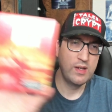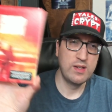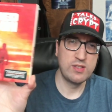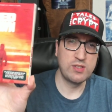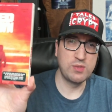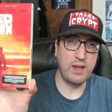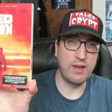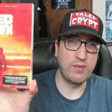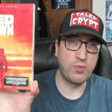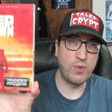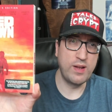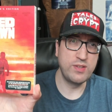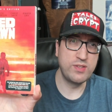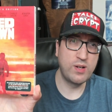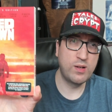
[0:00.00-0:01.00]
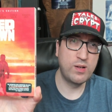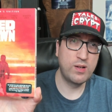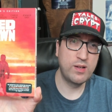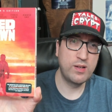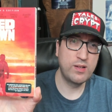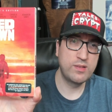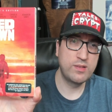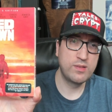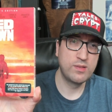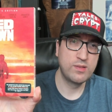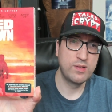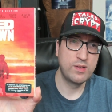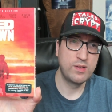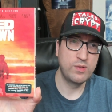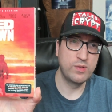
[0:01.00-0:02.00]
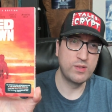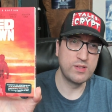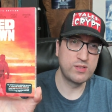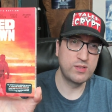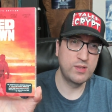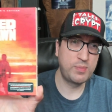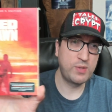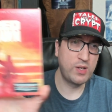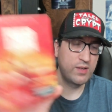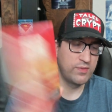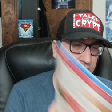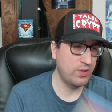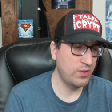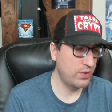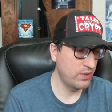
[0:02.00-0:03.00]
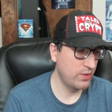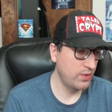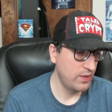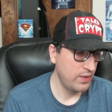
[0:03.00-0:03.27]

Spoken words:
So we have Red Dawn with the slipcover.